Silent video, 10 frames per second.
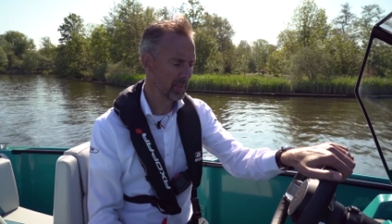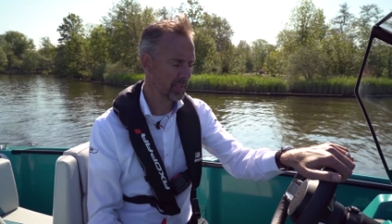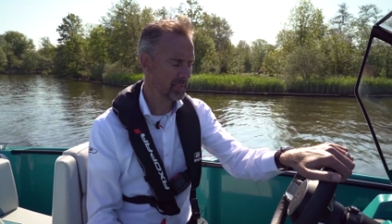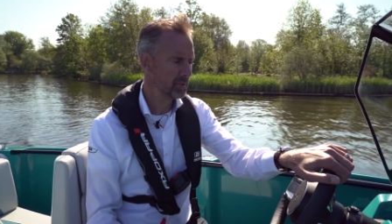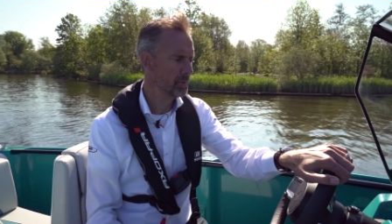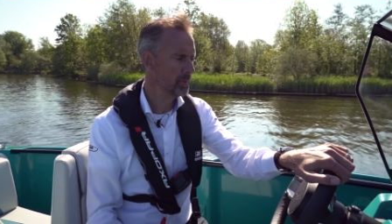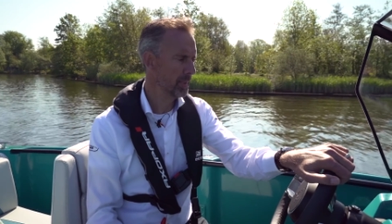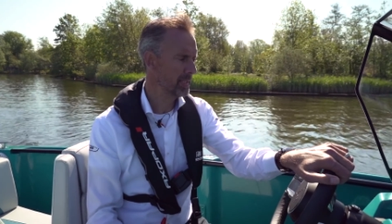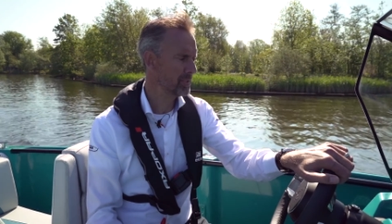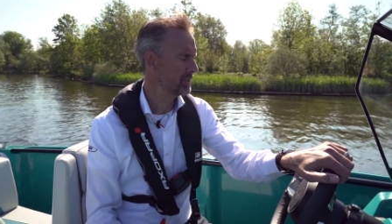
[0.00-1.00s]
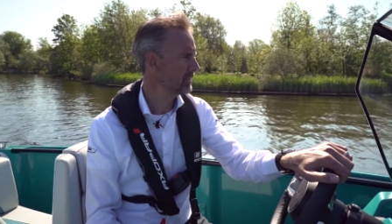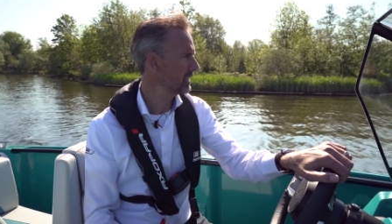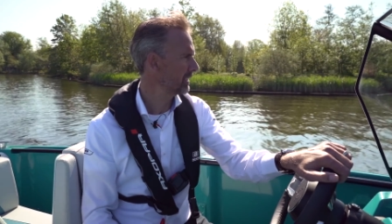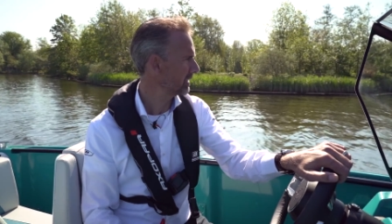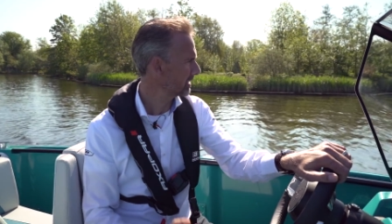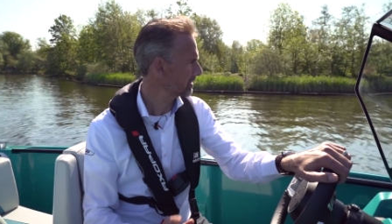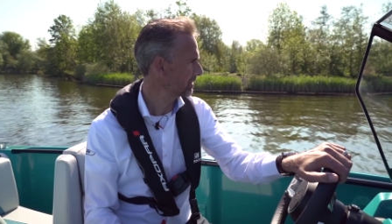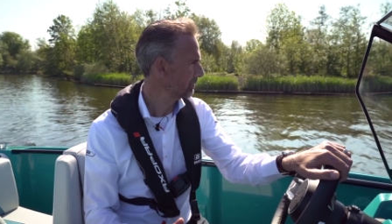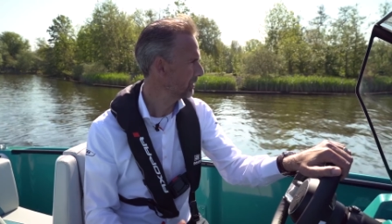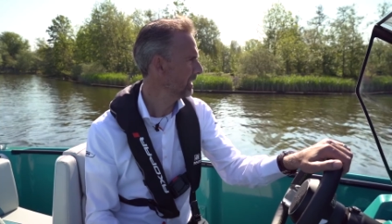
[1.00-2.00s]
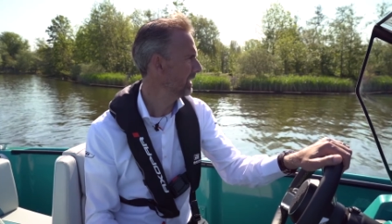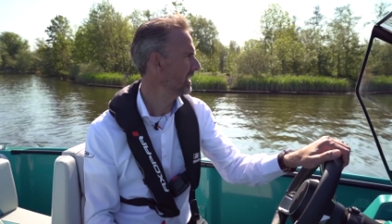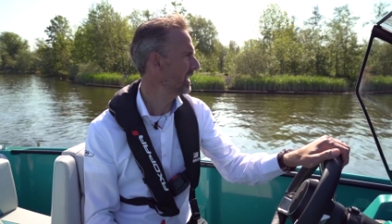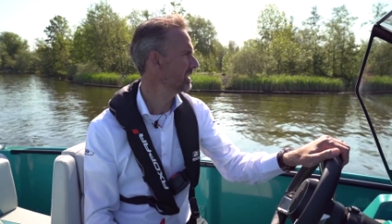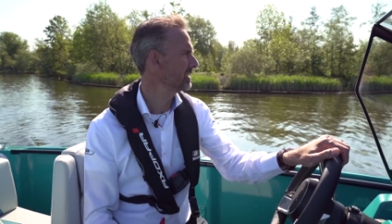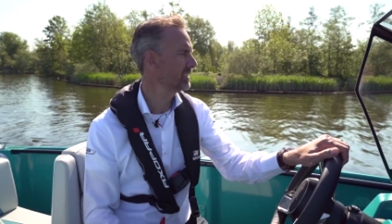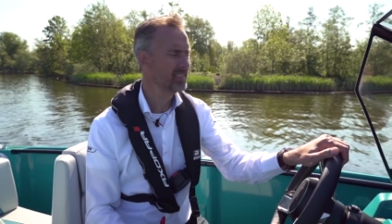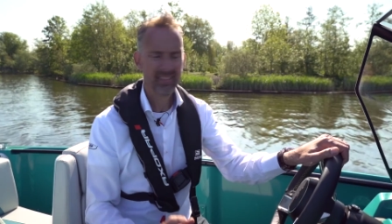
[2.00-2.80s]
these new engines that there are some really nice